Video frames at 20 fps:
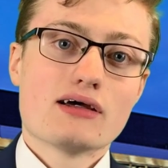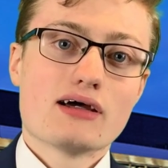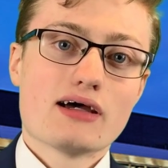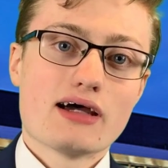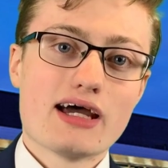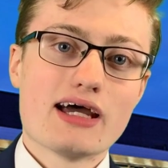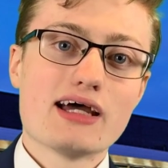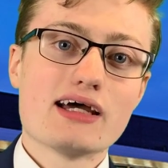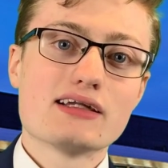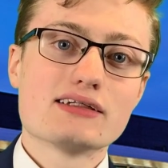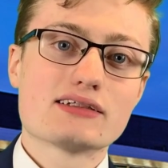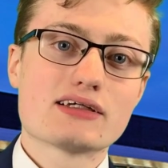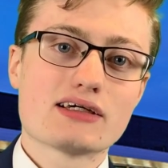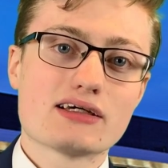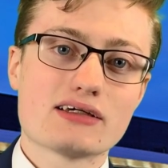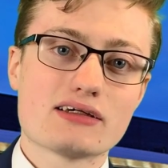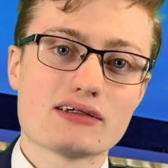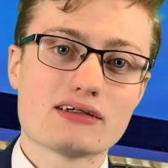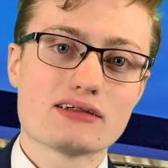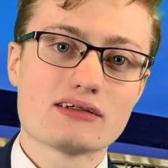and
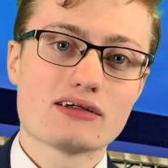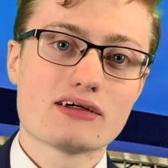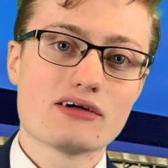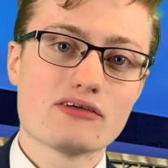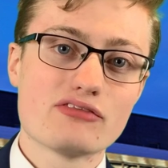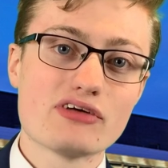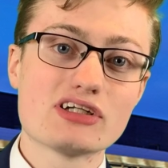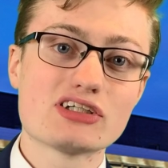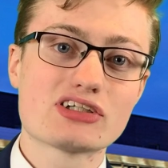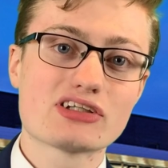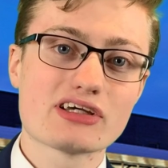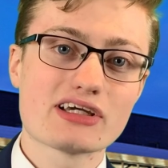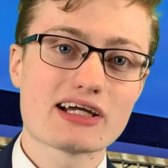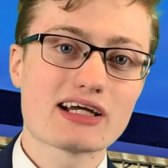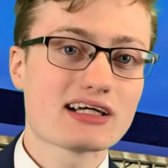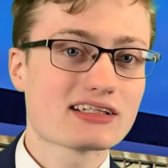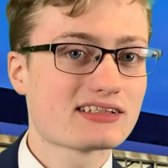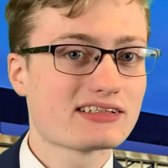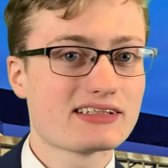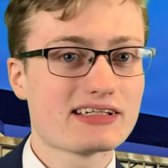eventually I
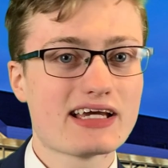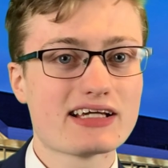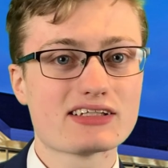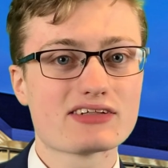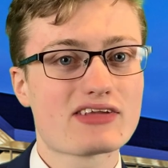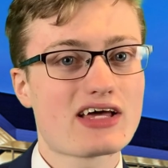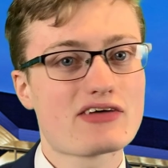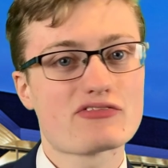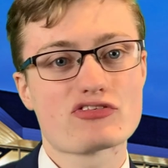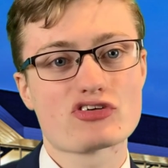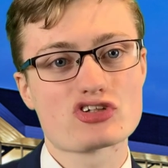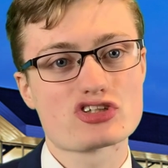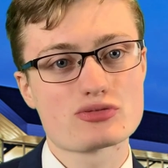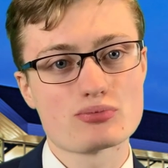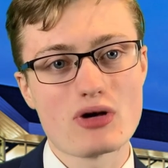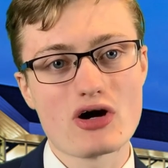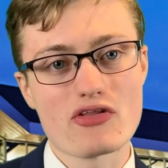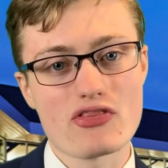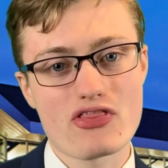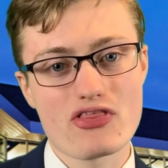got to the end of that first
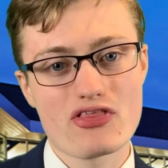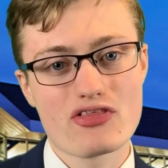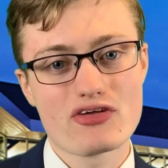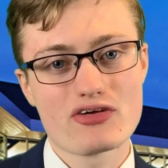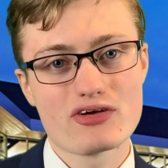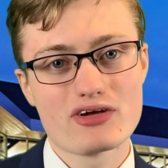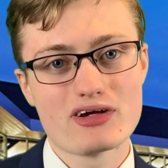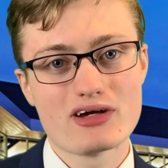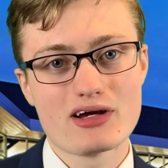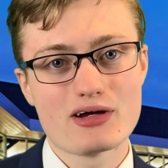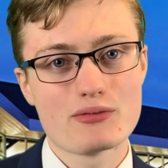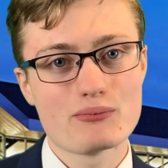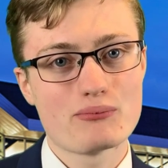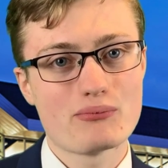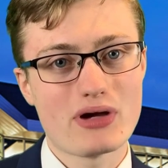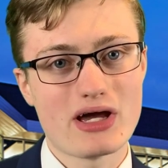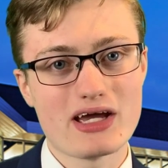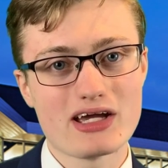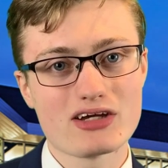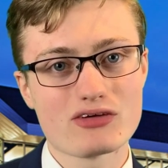month,
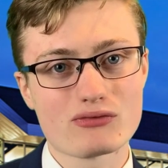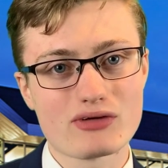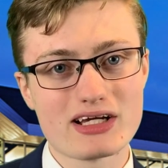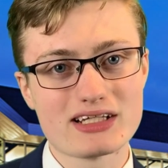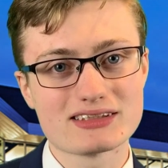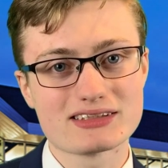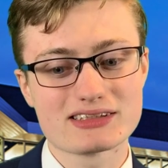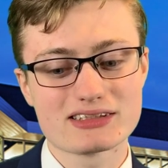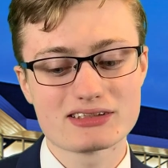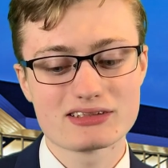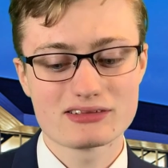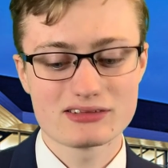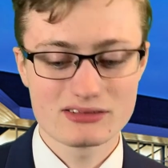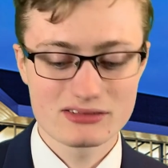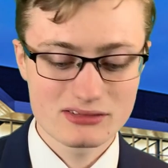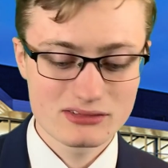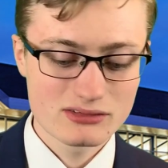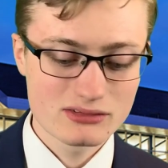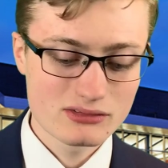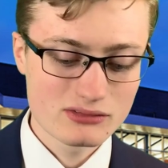paying rent
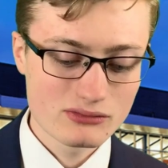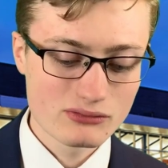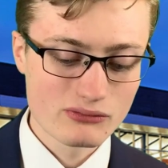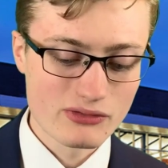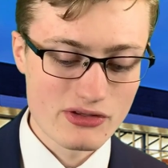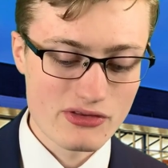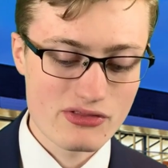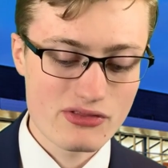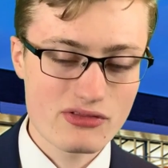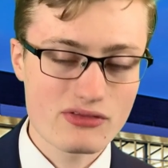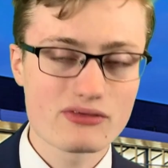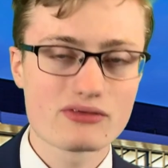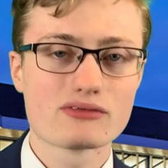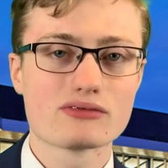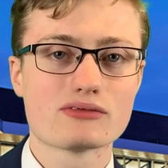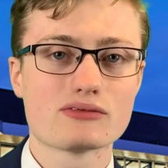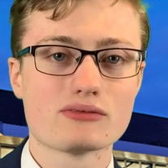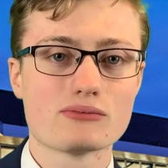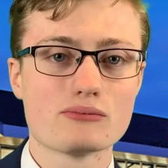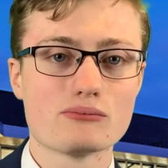with
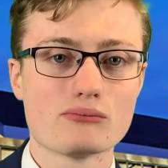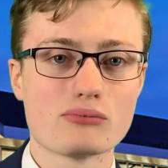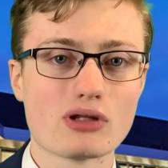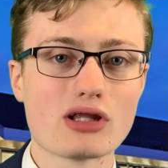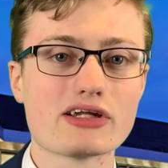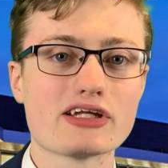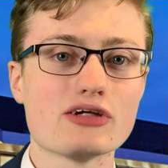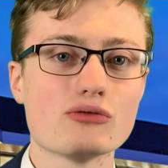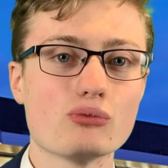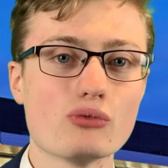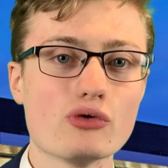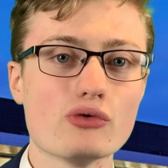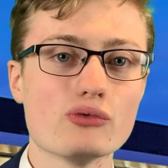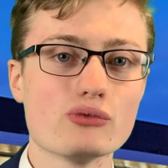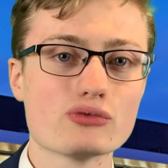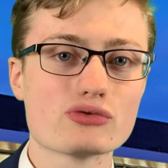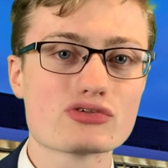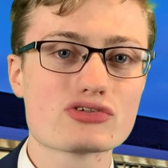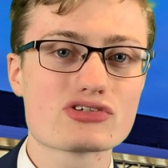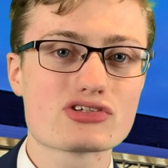bloody
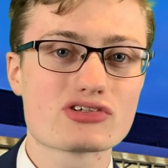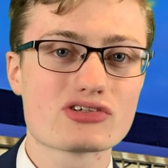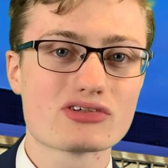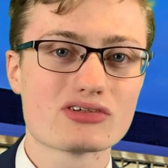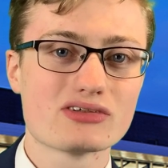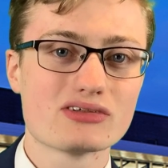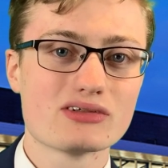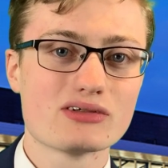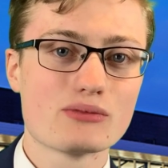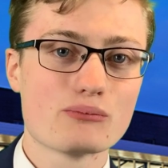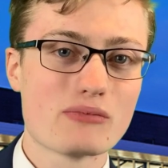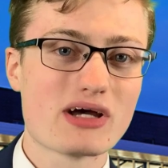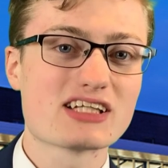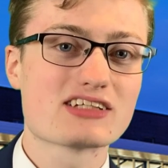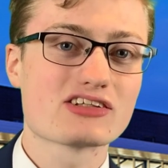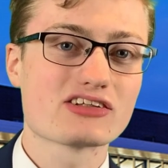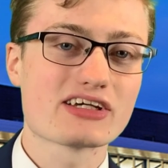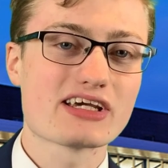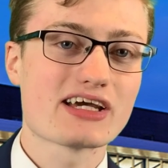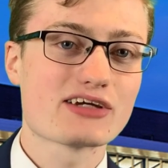wounds,
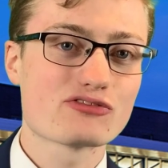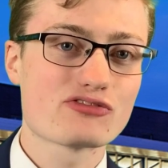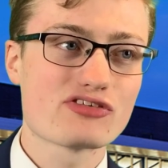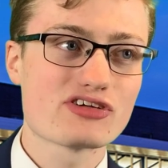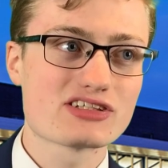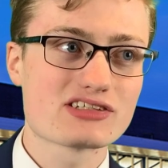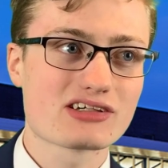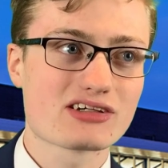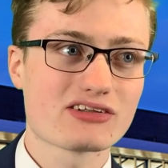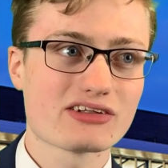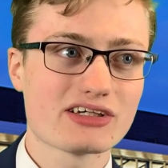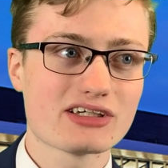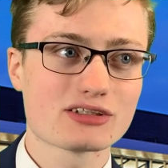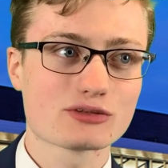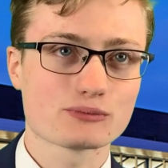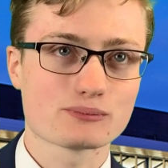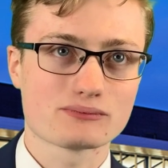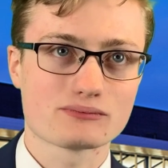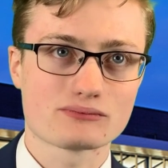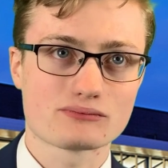mentally and physically,
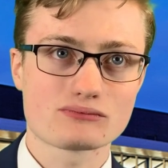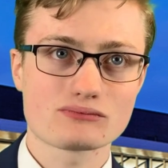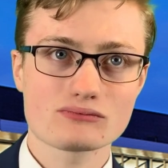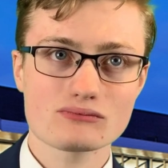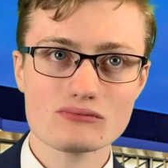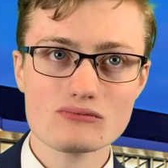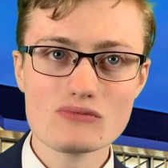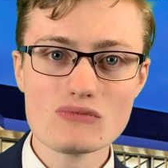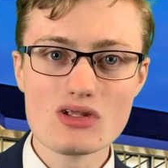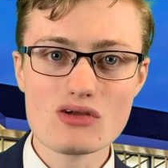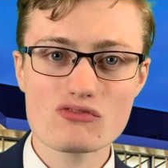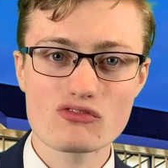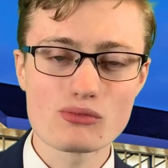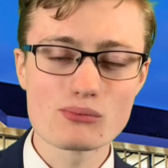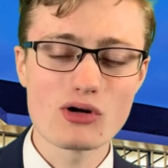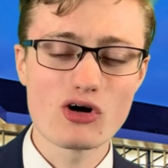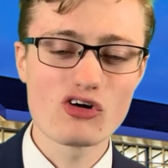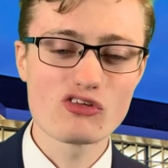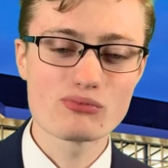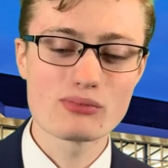from
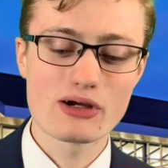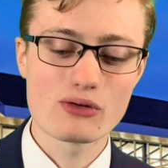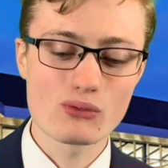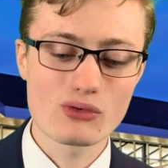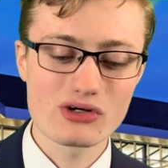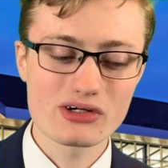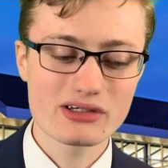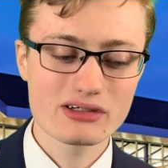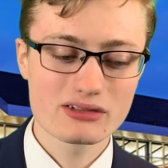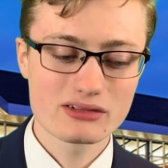all of my work.